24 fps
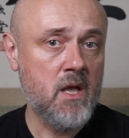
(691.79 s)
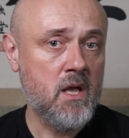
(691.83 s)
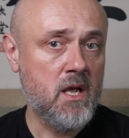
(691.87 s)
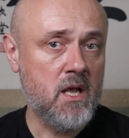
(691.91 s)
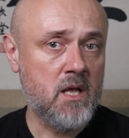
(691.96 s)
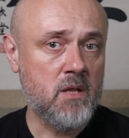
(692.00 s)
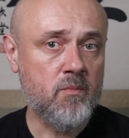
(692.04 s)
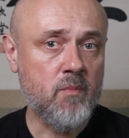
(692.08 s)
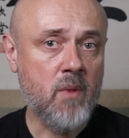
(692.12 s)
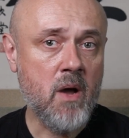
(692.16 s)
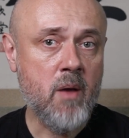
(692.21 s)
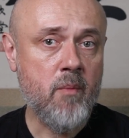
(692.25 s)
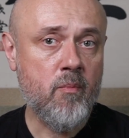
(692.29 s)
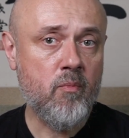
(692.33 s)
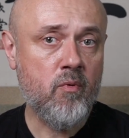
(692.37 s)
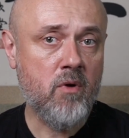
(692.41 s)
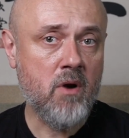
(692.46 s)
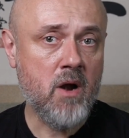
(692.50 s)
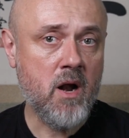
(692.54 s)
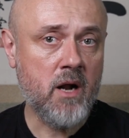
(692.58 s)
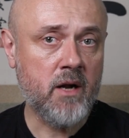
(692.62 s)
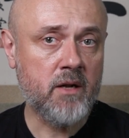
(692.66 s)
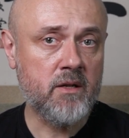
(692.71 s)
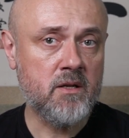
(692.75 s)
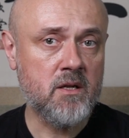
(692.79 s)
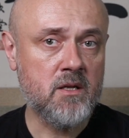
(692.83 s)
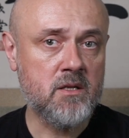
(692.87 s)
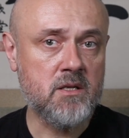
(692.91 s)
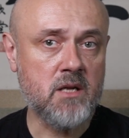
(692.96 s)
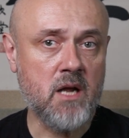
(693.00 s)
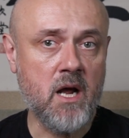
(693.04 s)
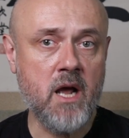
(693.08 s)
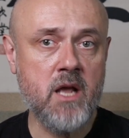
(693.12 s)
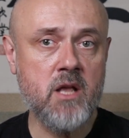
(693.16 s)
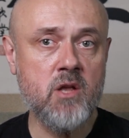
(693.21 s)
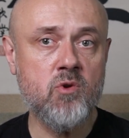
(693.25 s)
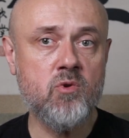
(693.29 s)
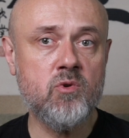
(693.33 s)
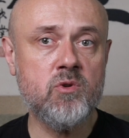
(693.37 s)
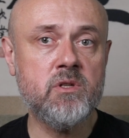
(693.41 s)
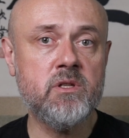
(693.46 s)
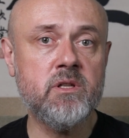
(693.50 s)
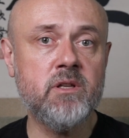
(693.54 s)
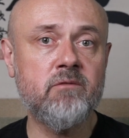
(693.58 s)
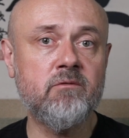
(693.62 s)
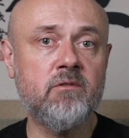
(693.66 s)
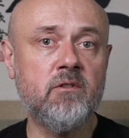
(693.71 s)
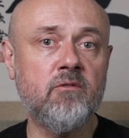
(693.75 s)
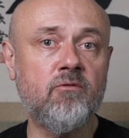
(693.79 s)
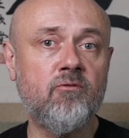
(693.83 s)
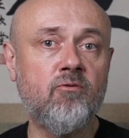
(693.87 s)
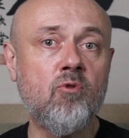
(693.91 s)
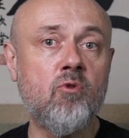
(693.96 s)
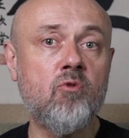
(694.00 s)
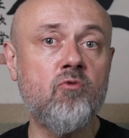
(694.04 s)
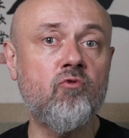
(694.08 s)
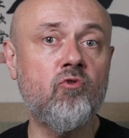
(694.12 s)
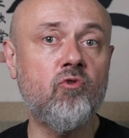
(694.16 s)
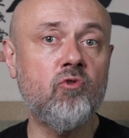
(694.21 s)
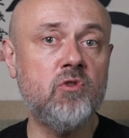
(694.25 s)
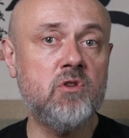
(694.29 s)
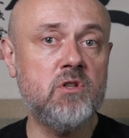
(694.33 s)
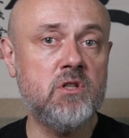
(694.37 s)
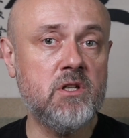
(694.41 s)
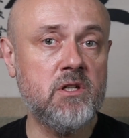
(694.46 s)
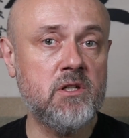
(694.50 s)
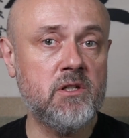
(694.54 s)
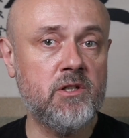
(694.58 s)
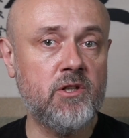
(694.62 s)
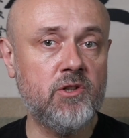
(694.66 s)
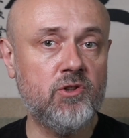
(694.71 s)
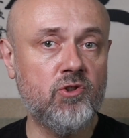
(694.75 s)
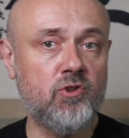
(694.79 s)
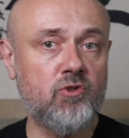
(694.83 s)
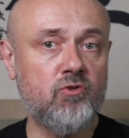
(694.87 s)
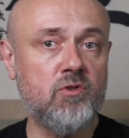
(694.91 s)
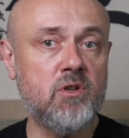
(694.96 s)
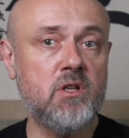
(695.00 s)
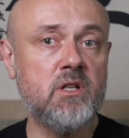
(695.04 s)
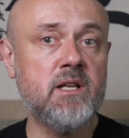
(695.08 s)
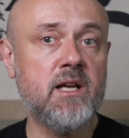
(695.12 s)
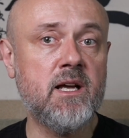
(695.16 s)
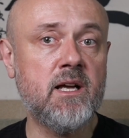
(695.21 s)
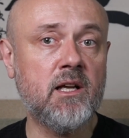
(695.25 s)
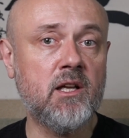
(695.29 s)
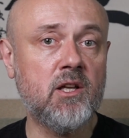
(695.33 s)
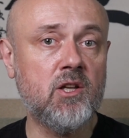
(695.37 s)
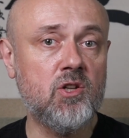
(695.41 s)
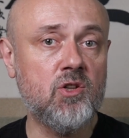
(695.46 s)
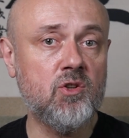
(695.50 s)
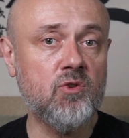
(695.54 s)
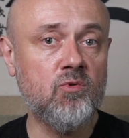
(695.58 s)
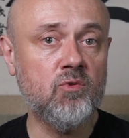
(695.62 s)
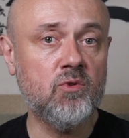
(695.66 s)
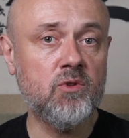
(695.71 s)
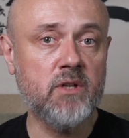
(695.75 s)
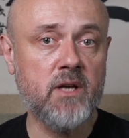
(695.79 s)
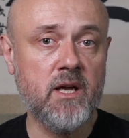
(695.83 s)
In my practice, I use Liv-4 routinely to treat acute